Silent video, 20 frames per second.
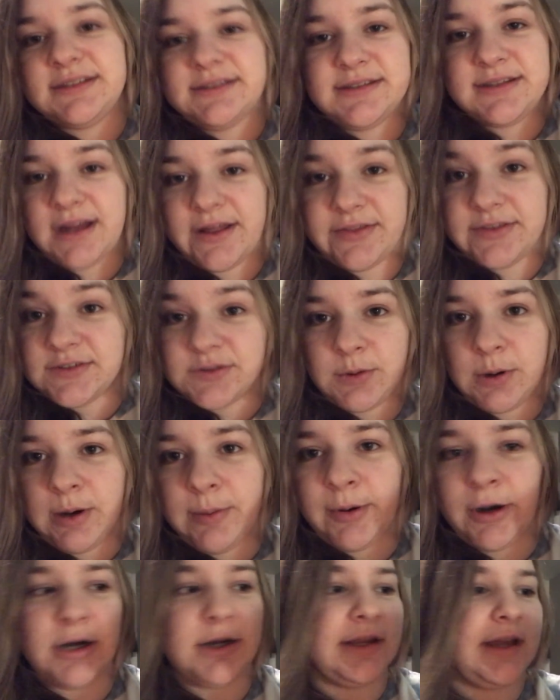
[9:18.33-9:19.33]
It's not the square
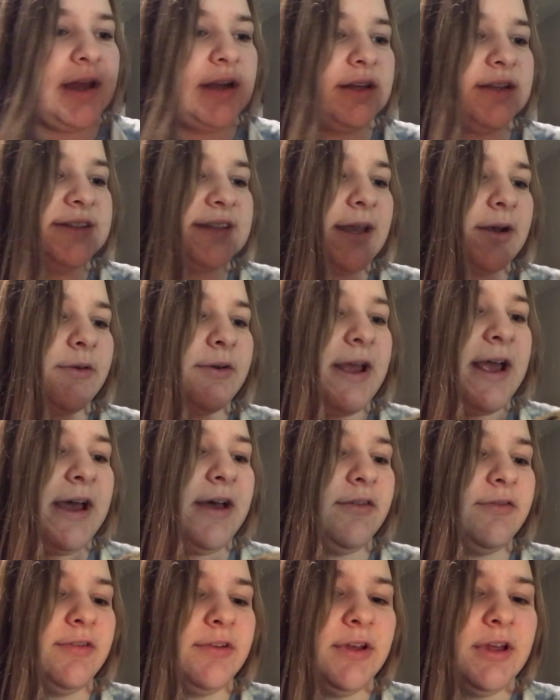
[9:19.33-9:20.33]
part yet because I don't
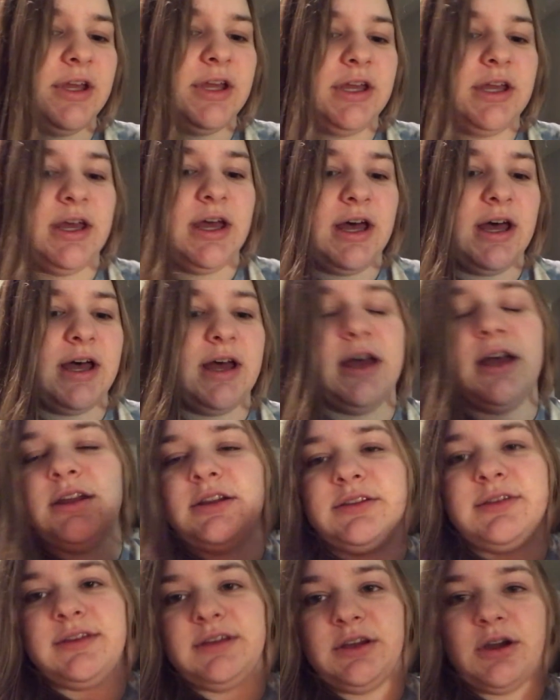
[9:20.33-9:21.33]
have
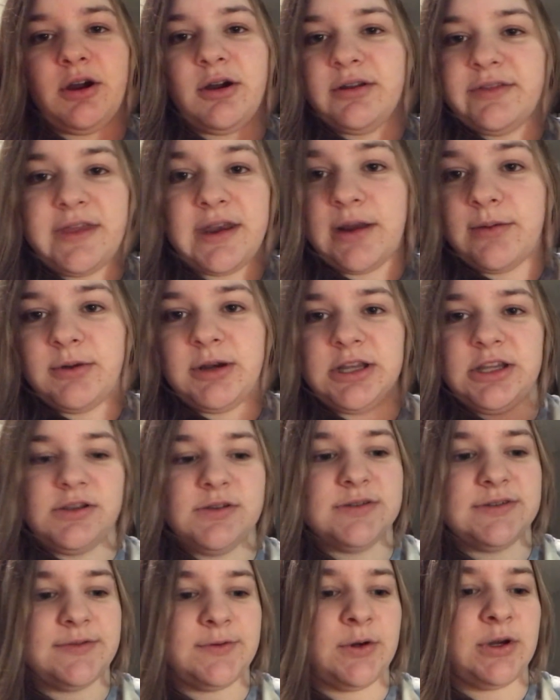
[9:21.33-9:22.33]
the yarn that I'm going to
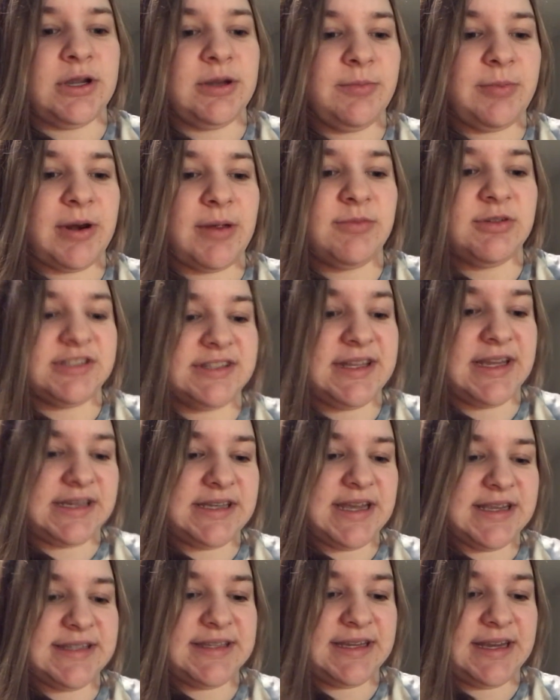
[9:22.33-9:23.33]
use for it, but I'm just like
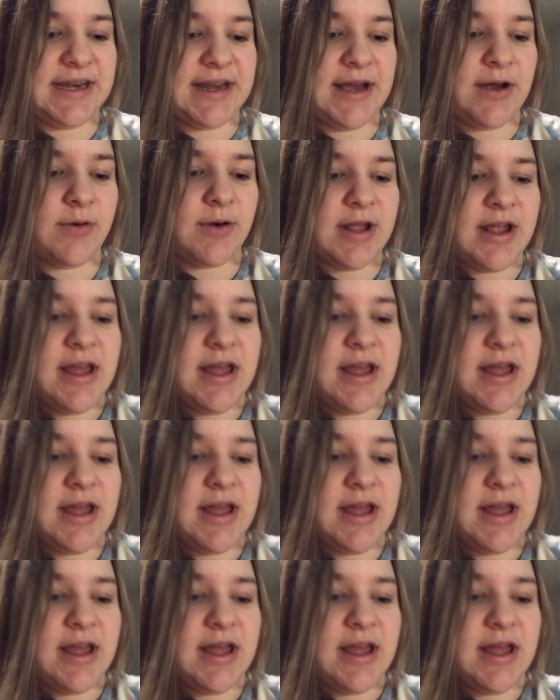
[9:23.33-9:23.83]
testing it out.